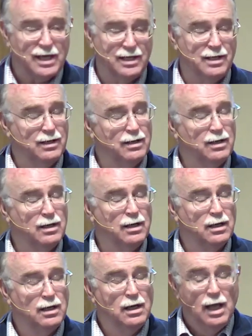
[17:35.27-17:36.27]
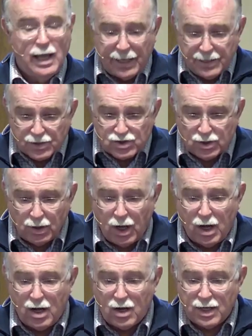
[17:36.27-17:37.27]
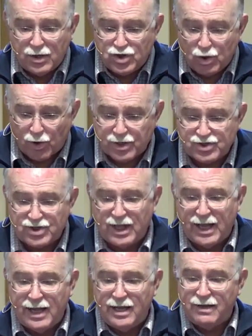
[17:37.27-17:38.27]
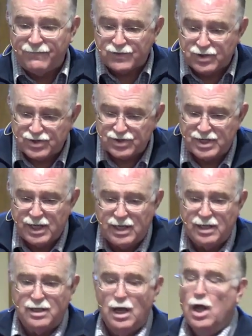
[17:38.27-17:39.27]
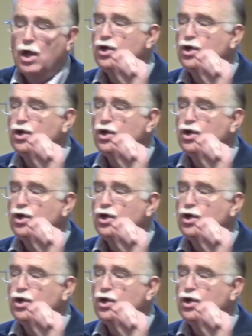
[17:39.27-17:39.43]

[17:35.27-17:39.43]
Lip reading: sin. And as long as you are a slave to sin,